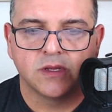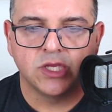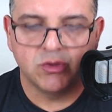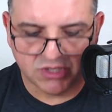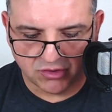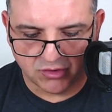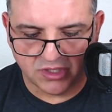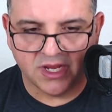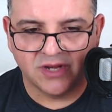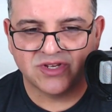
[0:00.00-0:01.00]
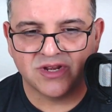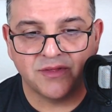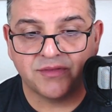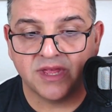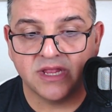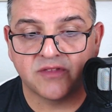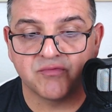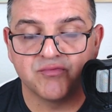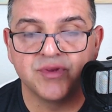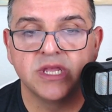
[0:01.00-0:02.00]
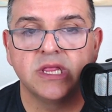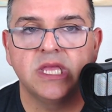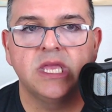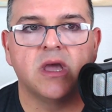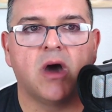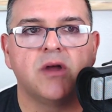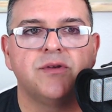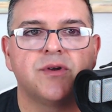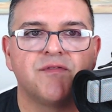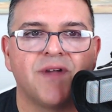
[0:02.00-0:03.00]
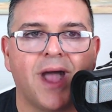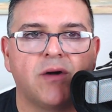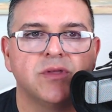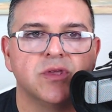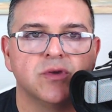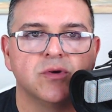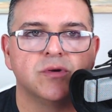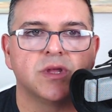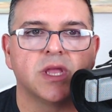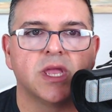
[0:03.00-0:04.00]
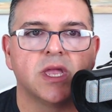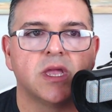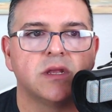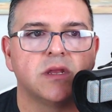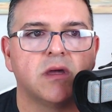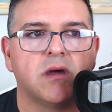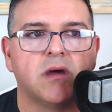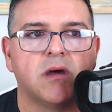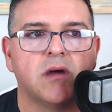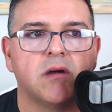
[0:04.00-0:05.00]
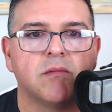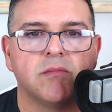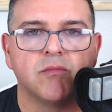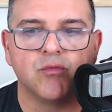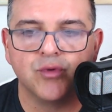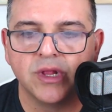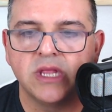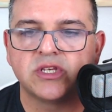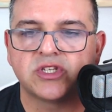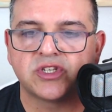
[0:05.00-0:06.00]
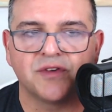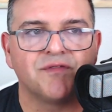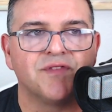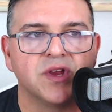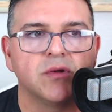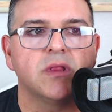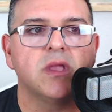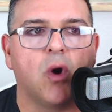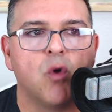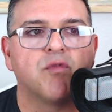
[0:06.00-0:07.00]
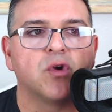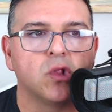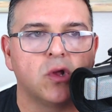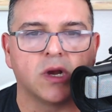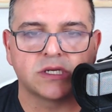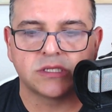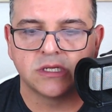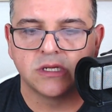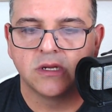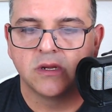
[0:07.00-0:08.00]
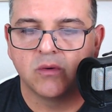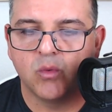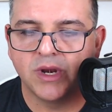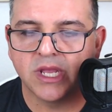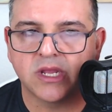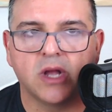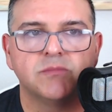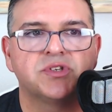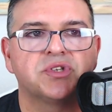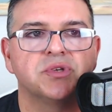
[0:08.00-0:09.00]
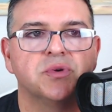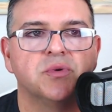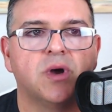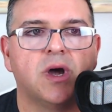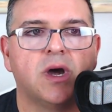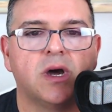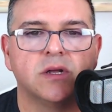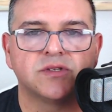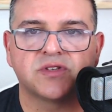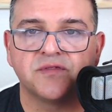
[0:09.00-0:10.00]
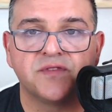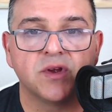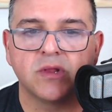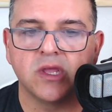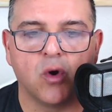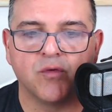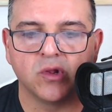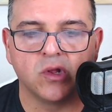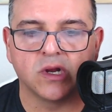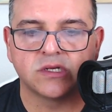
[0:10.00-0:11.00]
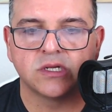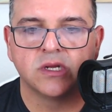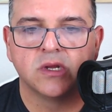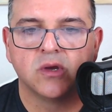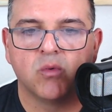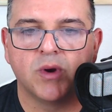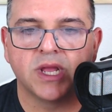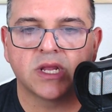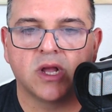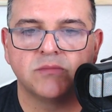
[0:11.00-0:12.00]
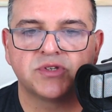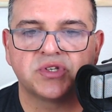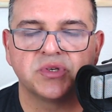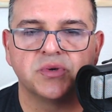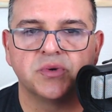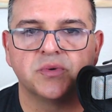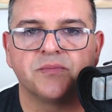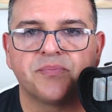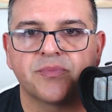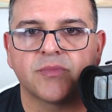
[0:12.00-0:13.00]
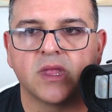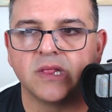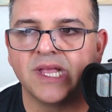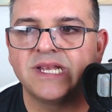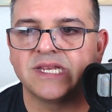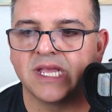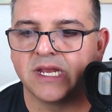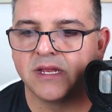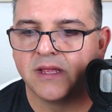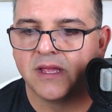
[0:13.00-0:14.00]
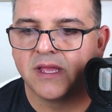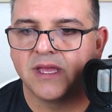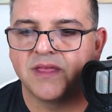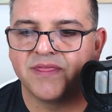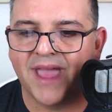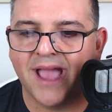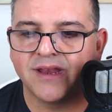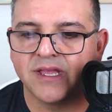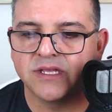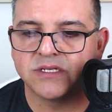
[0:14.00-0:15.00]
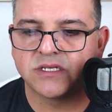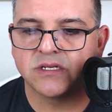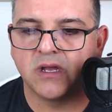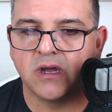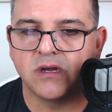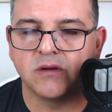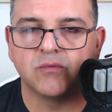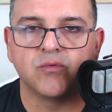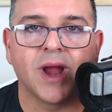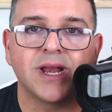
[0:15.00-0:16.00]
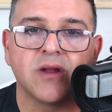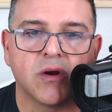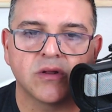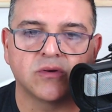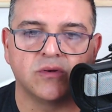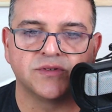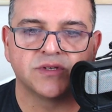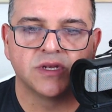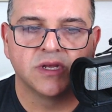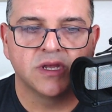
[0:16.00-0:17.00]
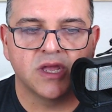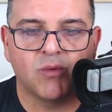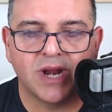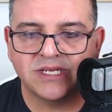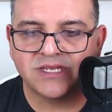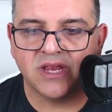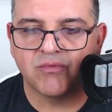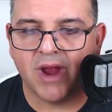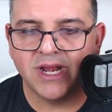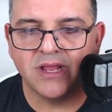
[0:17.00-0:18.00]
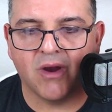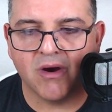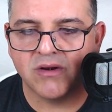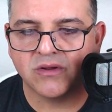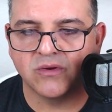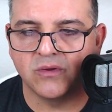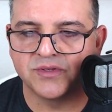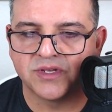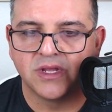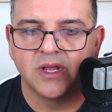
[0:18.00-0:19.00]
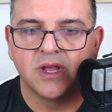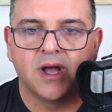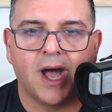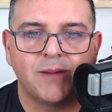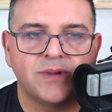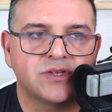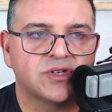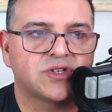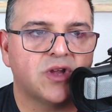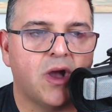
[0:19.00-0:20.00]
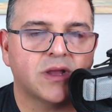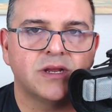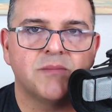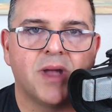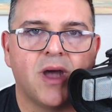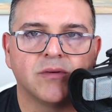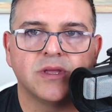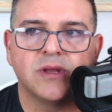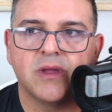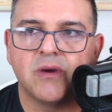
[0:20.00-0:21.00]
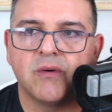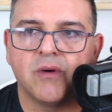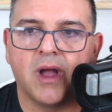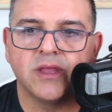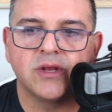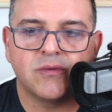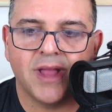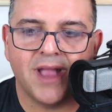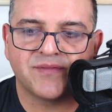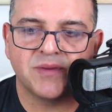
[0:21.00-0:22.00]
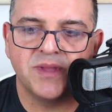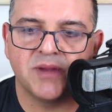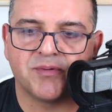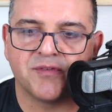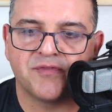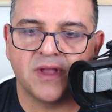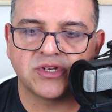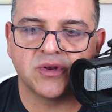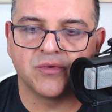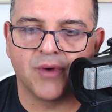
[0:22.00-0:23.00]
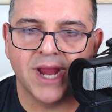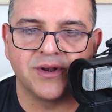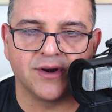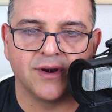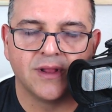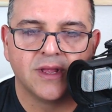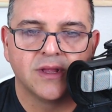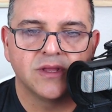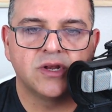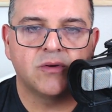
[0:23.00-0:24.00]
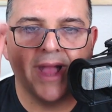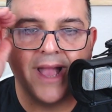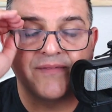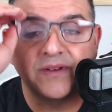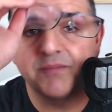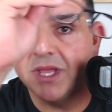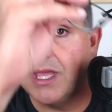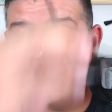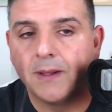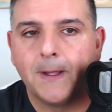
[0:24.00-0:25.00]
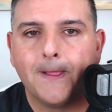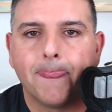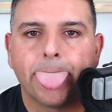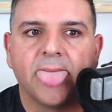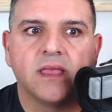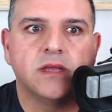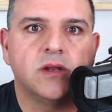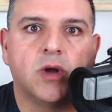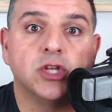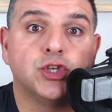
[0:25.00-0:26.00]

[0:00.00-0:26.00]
You can here's another thing that's really undervalued and uh, really severely overlooked when it comes to uh, severely overlooked when it comes to LinkedIn, and that is uh, writing articles. And when I say writing articles, I'm not just talking about, you know, you don't have to be a professional writer. You don't have to be, you know, a